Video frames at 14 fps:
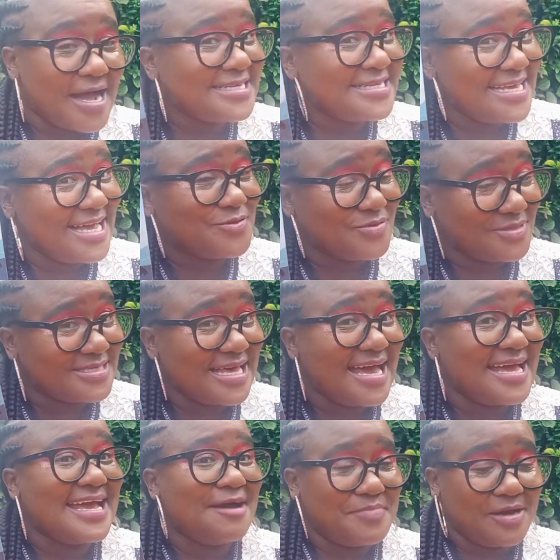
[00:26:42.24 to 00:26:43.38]
he had to
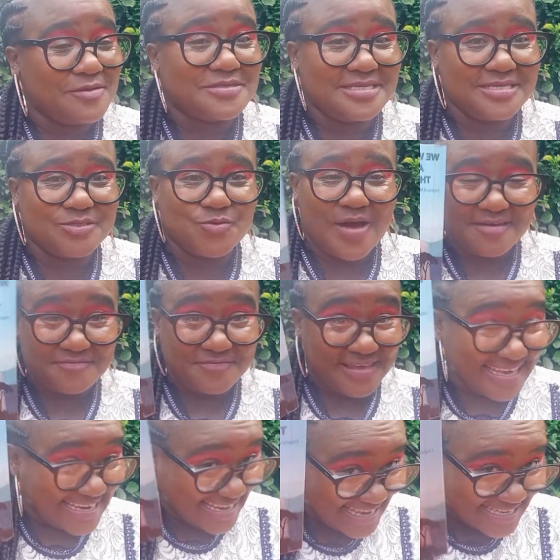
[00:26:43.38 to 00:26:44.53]
say about his wife
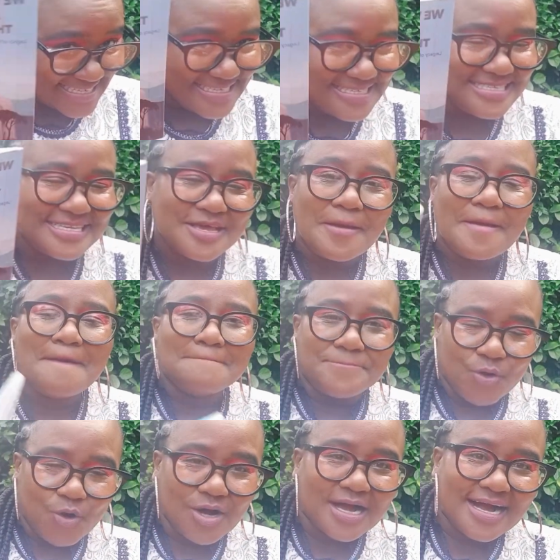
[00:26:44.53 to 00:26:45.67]
in his
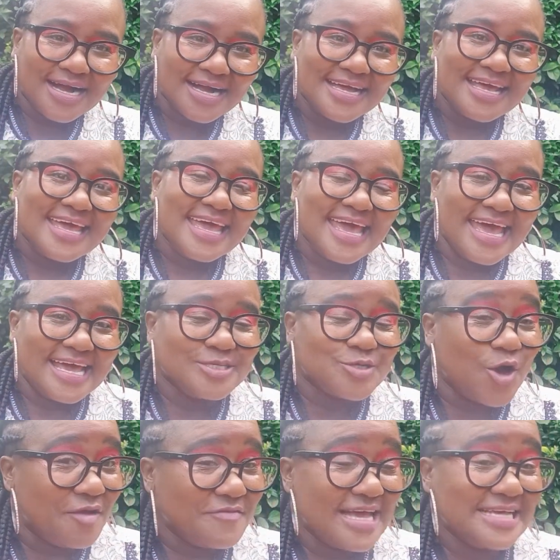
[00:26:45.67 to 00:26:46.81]
book, and
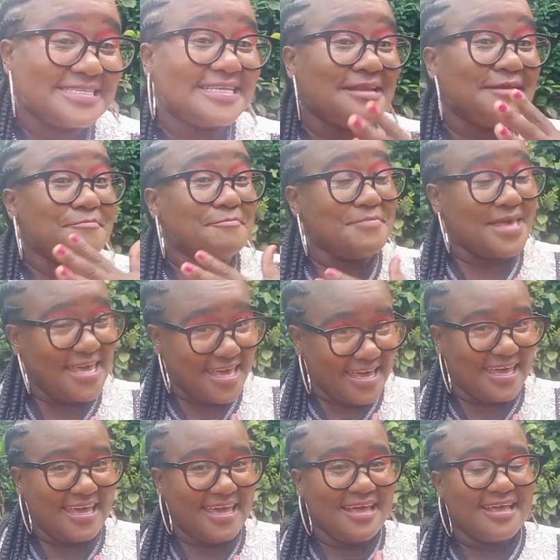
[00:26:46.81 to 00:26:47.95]
obviously me,